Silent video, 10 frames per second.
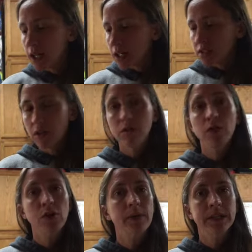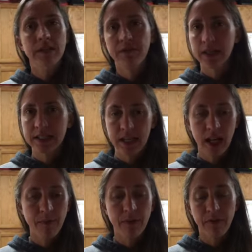So a little bit different
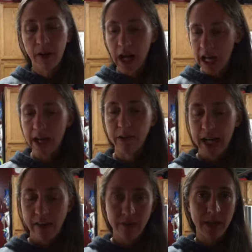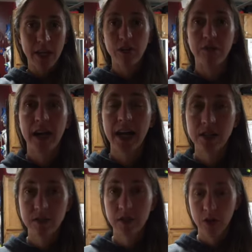setup. If I would have a
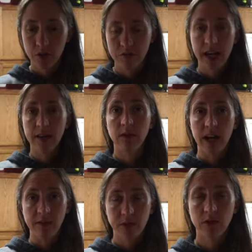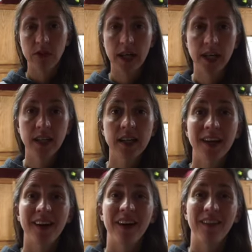manufacturer create what I'm creating,
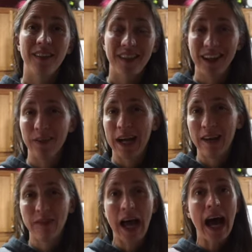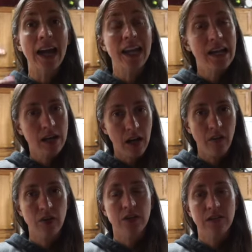then they would have to add in
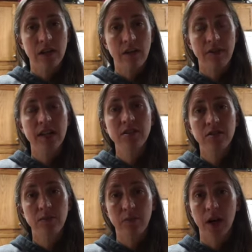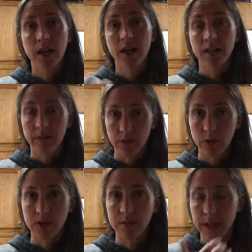other stuff into the product, of
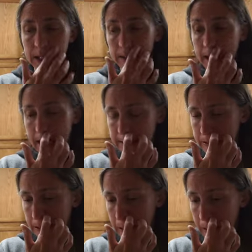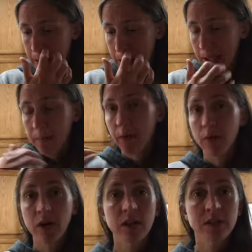course, to make it last. But
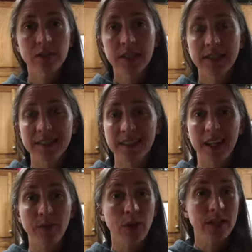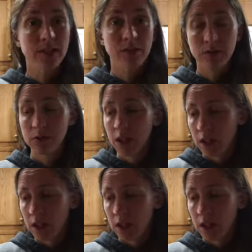we're going to do this, and then I'm going to